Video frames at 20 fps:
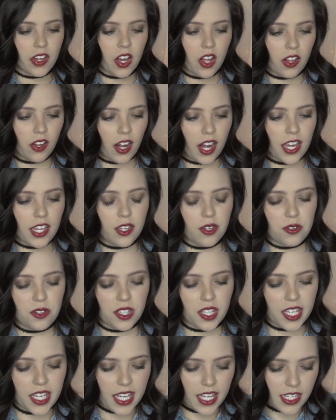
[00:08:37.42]
color I
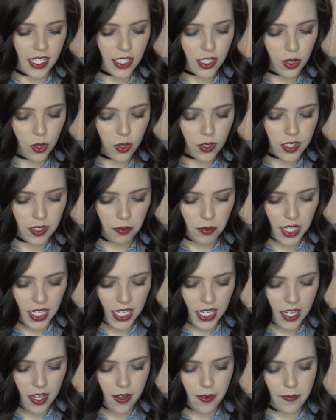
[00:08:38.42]
usually get is golden
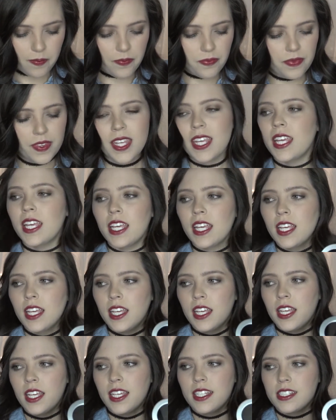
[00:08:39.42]
medium.
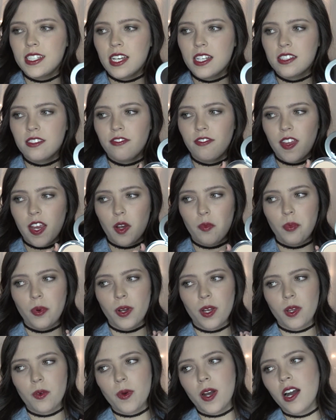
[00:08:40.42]
It does fare
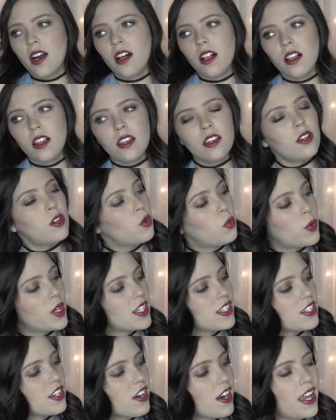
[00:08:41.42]
pretty well
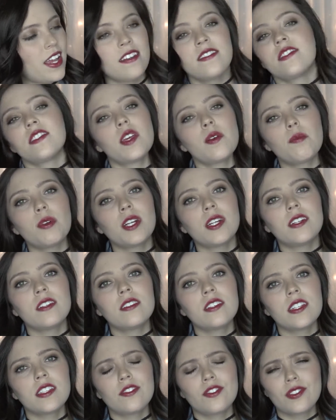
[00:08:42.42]
winter and summer.
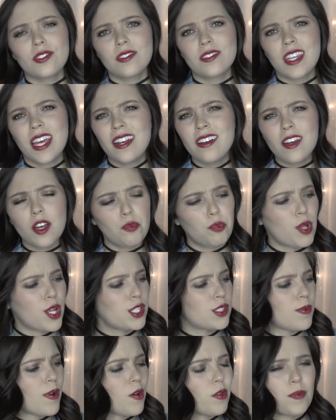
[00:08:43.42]
It's just, I don't know, it
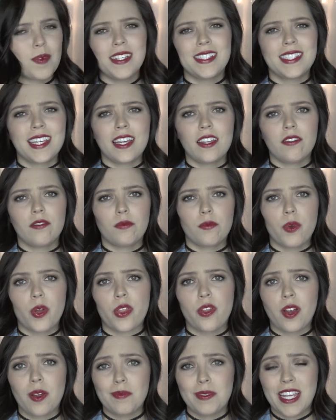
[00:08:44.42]
blends well with my skin
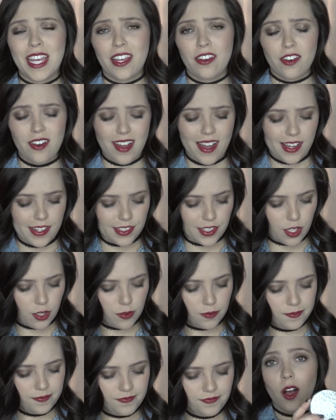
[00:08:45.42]
whether I'm tan or not,
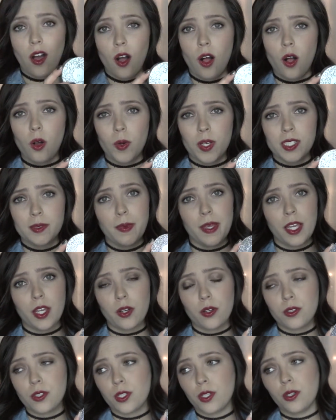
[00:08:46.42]
so. Always my
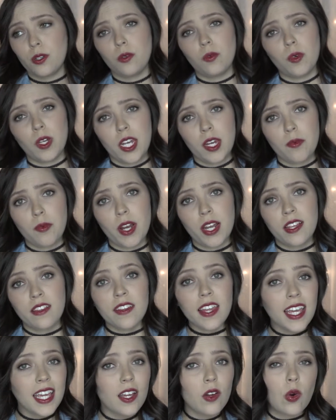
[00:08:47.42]
go-to when I'm running
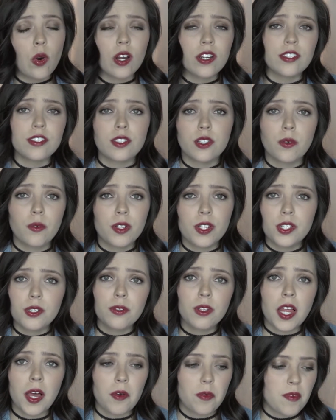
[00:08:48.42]
late or I just don't want to do
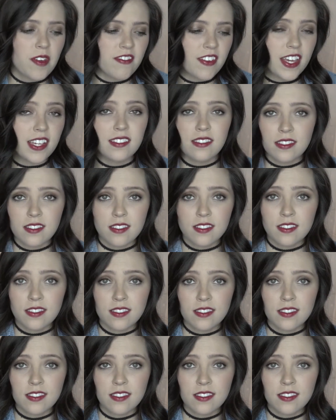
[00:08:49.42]
a lot with my face.